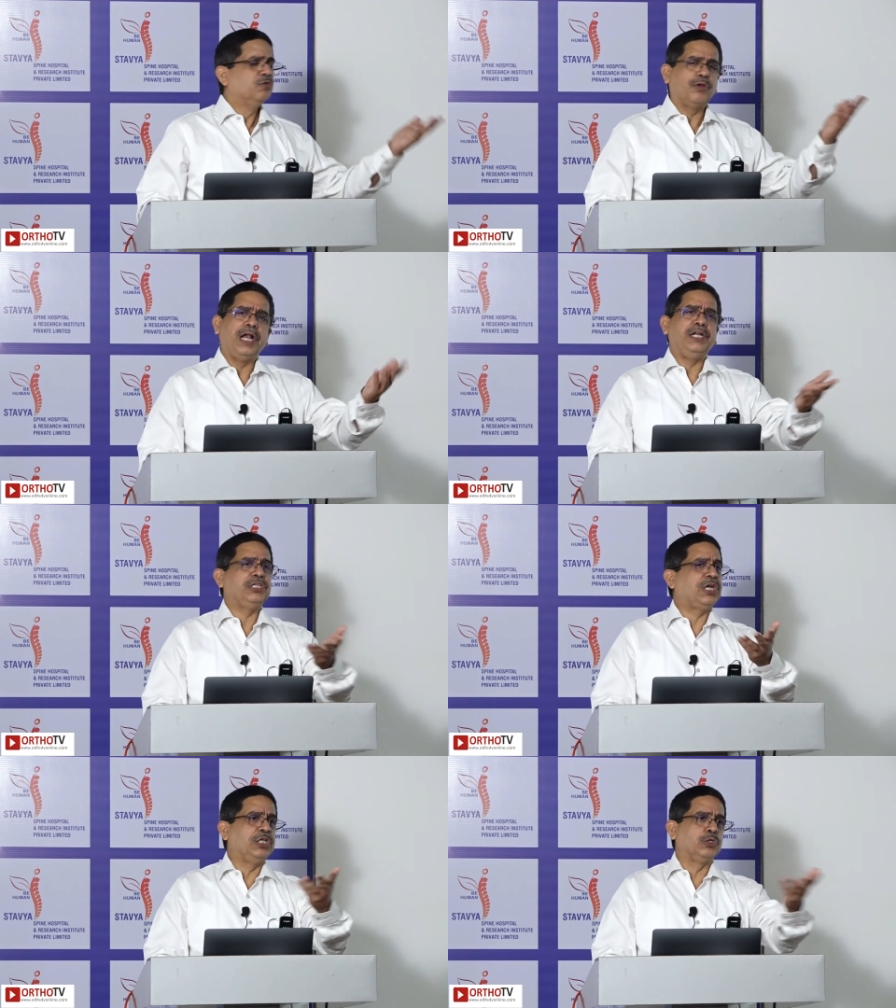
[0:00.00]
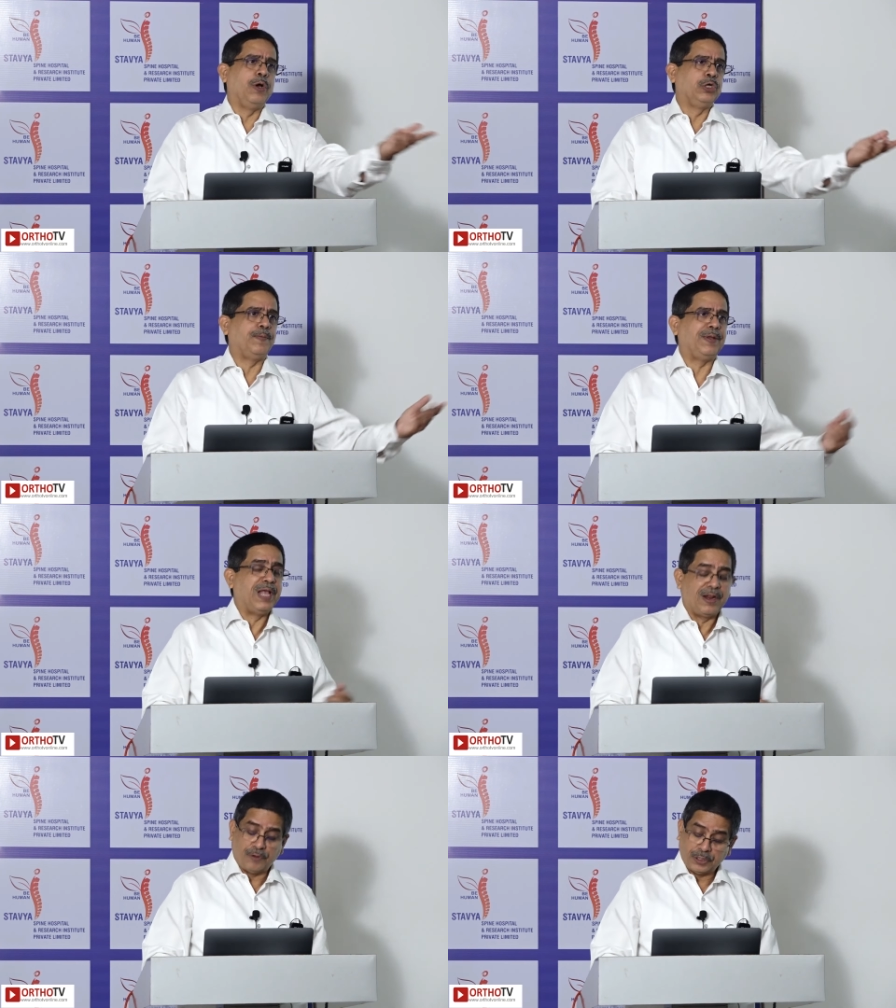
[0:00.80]
So radiation is going to be
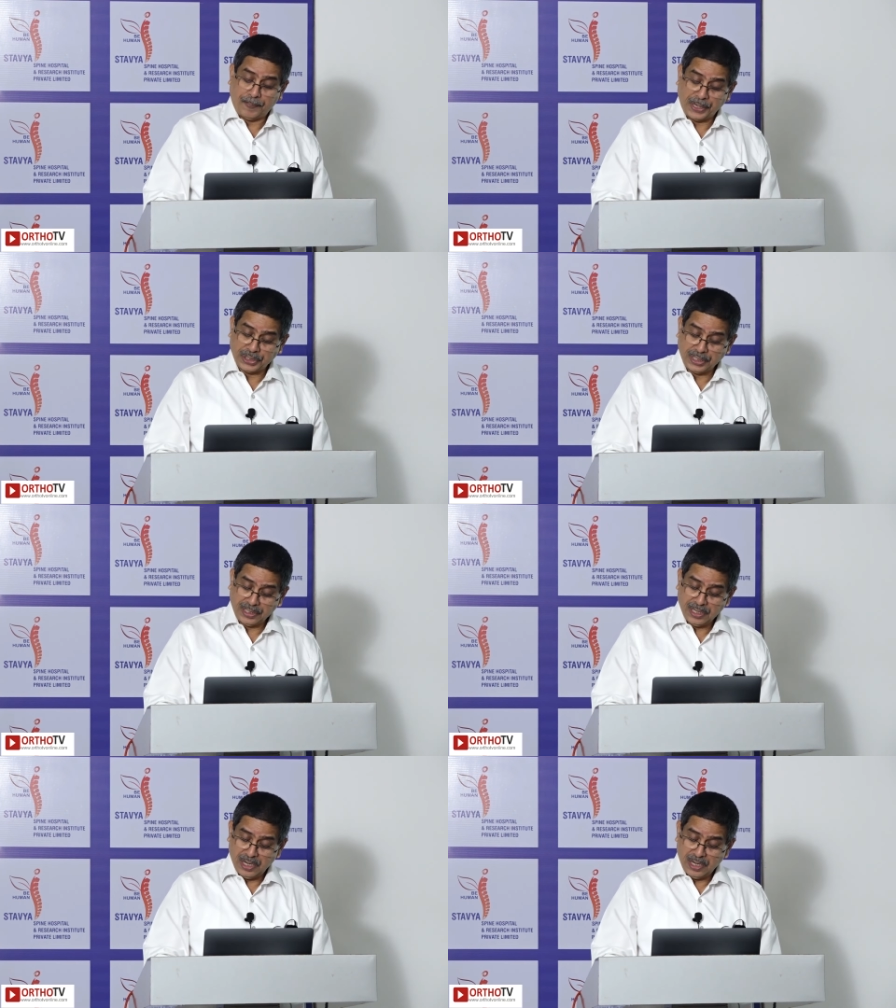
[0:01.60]
there for the patient.